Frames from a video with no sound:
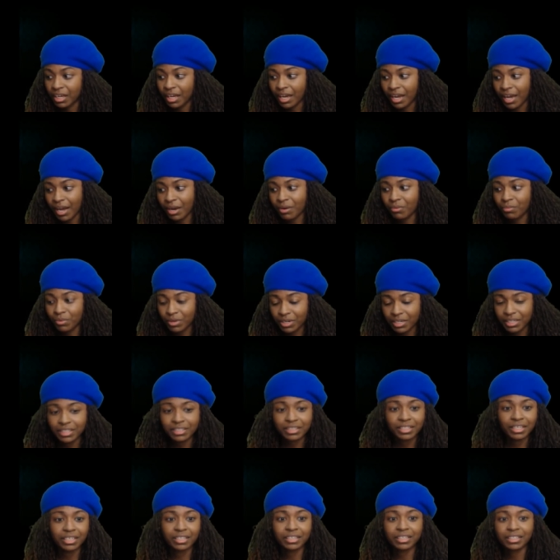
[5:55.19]
I really
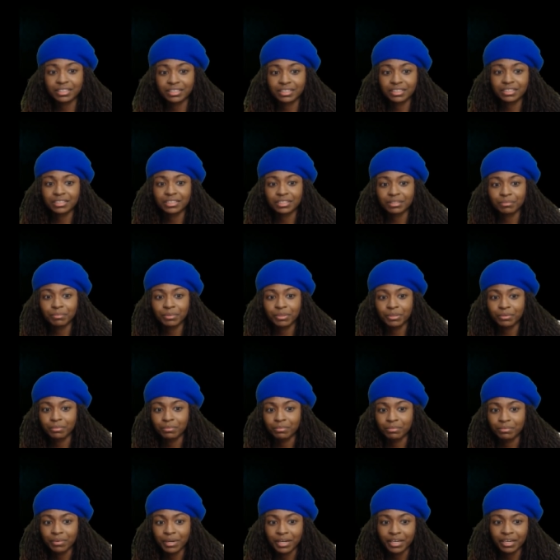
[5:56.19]
think that this should be
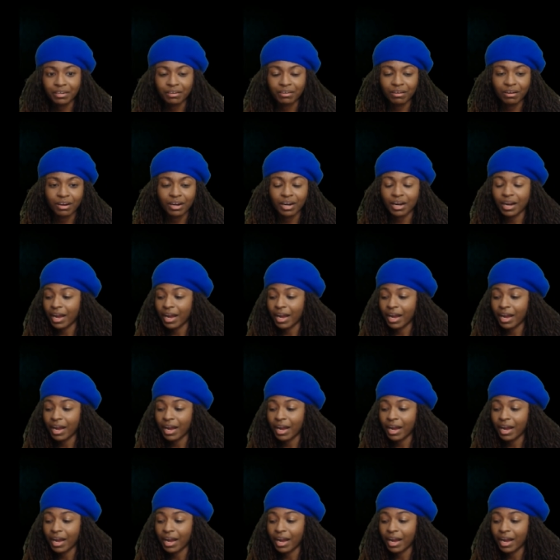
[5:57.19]
rated R.